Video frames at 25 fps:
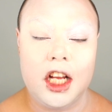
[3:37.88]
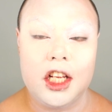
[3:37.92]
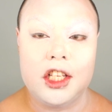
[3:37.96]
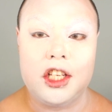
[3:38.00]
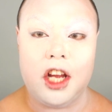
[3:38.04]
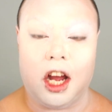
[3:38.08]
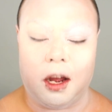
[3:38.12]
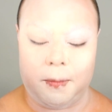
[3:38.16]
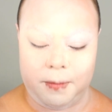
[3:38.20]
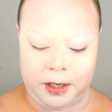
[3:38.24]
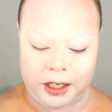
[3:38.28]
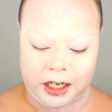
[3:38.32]

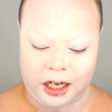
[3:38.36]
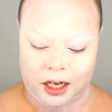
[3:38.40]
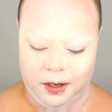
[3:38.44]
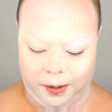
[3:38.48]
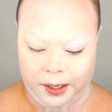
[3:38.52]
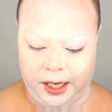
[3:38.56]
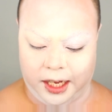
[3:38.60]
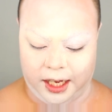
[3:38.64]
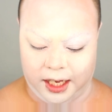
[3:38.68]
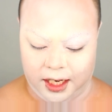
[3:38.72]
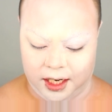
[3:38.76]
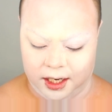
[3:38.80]
So I'm gonna go
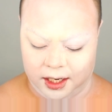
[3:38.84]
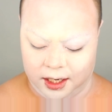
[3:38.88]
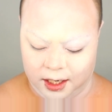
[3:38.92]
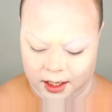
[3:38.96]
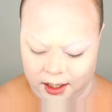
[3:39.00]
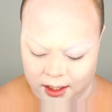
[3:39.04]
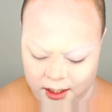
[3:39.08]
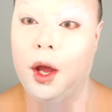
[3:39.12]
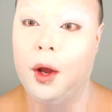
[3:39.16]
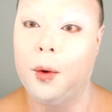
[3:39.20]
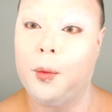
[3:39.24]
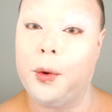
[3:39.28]
in
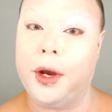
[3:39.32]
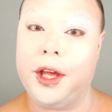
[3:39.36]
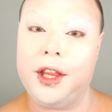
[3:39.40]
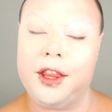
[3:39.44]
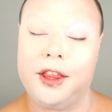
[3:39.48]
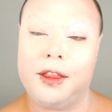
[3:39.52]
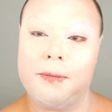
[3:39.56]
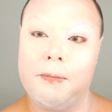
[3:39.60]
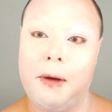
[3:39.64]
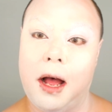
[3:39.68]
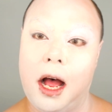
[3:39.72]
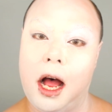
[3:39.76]

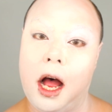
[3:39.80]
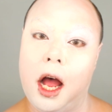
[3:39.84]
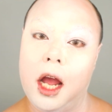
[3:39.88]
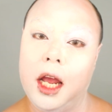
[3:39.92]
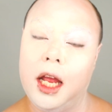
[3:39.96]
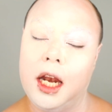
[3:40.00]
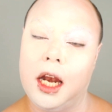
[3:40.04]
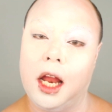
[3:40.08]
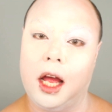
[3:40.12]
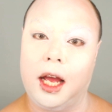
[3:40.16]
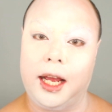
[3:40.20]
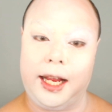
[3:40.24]
with my
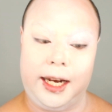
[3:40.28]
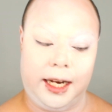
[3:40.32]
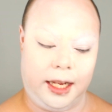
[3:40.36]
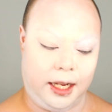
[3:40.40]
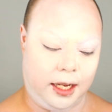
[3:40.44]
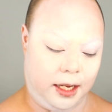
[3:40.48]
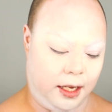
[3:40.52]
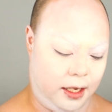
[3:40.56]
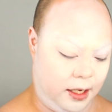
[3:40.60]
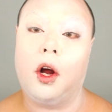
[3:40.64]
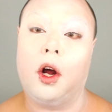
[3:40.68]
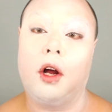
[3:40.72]

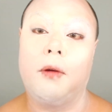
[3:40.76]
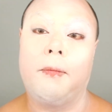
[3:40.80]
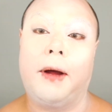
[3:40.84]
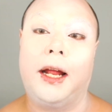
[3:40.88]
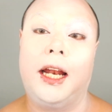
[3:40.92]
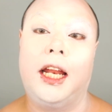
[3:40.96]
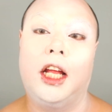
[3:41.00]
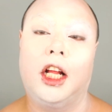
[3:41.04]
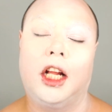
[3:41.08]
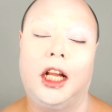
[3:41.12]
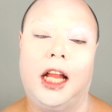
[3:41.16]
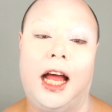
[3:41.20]
eyeliner on my
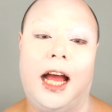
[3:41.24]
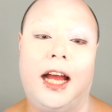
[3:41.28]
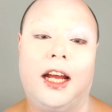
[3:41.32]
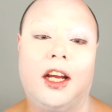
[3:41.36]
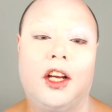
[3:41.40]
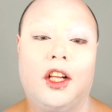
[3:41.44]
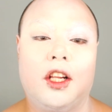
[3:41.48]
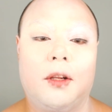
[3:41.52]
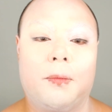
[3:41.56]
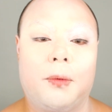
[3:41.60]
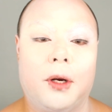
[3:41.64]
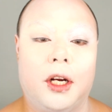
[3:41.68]
little
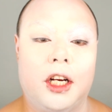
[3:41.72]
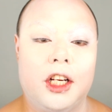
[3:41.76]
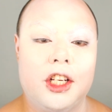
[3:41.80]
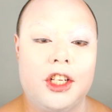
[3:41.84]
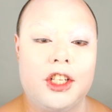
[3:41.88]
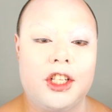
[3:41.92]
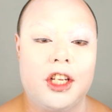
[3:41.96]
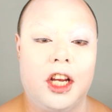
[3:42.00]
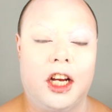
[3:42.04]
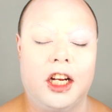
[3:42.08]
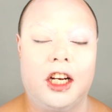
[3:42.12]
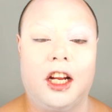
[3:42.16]
angle
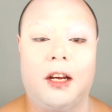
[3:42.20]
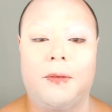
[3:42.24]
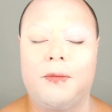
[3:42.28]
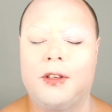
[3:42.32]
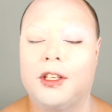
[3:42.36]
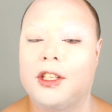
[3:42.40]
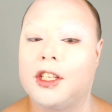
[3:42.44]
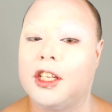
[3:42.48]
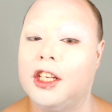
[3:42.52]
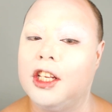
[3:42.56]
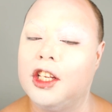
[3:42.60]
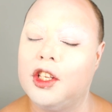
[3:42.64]
brush and I'm
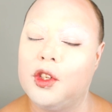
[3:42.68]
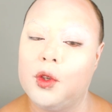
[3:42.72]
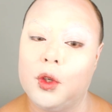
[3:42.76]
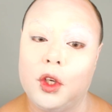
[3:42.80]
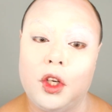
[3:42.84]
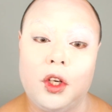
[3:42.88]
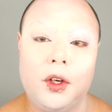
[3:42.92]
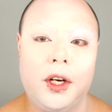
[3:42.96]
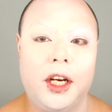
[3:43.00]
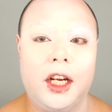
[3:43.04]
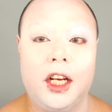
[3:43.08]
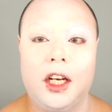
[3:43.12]
just gonna
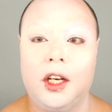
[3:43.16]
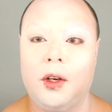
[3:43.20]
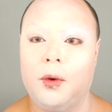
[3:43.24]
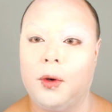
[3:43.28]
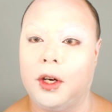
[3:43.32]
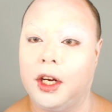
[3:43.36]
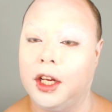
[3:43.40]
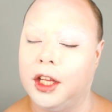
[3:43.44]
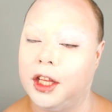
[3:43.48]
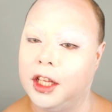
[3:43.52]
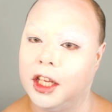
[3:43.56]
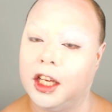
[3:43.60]
draw in
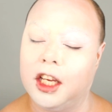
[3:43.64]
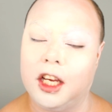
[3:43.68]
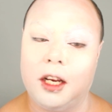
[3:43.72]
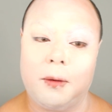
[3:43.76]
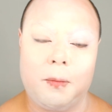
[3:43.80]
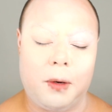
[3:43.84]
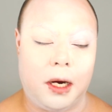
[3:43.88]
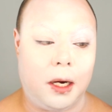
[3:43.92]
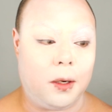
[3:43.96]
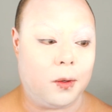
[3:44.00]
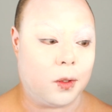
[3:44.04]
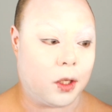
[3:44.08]
where I think her
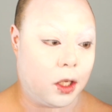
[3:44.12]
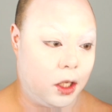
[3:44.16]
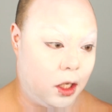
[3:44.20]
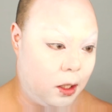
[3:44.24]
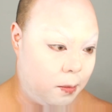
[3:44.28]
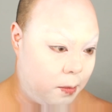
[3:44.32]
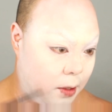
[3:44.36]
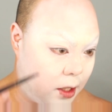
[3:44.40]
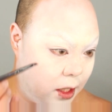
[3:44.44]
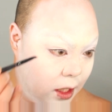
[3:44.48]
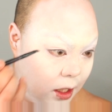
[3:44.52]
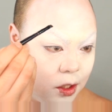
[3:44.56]
brow's gonna
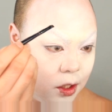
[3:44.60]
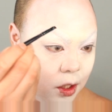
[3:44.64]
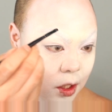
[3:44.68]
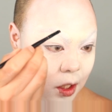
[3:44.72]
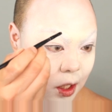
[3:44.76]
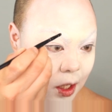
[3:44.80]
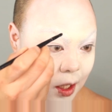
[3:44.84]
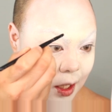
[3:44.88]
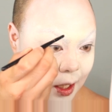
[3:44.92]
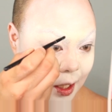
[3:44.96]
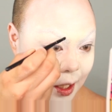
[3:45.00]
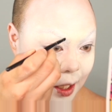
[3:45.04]
be. So
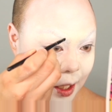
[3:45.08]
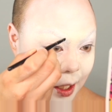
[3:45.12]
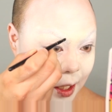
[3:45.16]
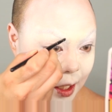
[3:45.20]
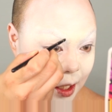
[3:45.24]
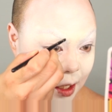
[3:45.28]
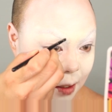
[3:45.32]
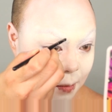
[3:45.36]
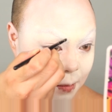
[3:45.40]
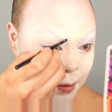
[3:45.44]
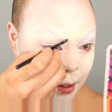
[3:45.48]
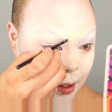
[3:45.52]
luckily,
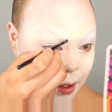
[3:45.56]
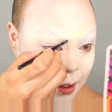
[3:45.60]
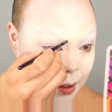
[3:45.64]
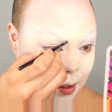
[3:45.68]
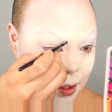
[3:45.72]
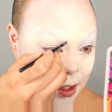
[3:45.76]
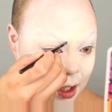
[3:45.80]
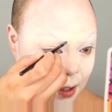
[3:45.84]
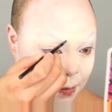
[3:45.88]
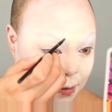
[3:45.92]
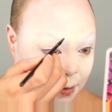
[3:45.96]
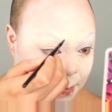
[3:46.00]
I'm gonna
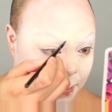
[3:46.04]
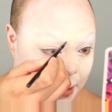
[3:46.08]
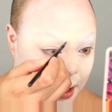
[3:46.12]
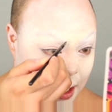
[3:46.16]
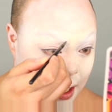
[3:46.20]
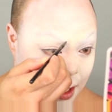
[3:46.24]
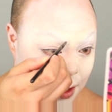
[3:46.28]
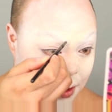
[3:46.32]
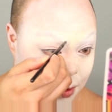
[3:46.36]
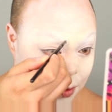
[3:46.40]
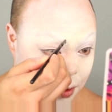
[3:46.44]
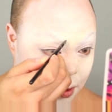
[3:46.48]
use some of my
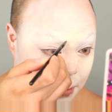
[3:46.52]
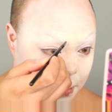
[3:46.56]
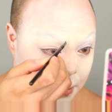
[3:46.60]
actual